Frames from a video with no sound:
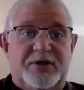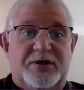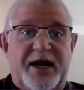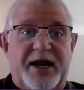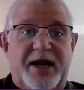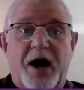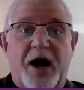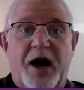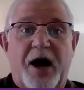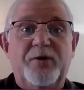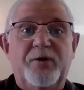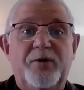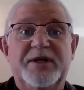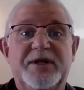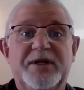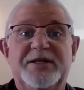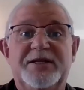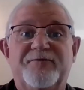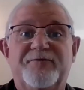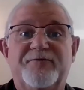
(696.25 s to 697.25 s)
and how the
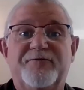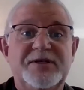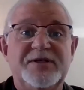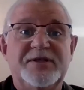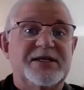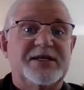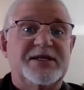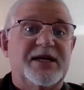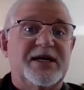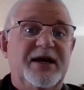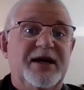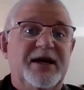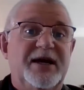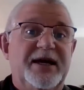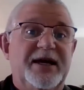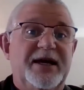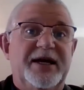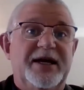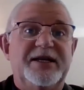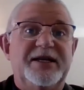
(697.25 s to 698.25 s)
differences
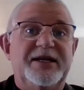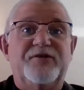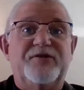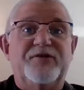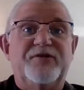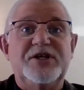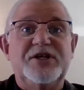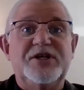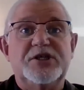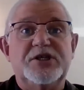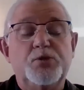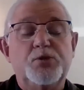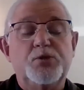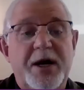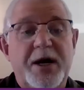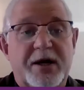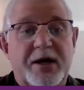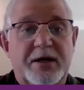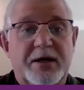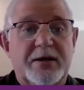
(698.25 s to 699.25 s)
in definitions
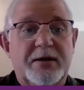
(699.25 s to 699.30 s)
work.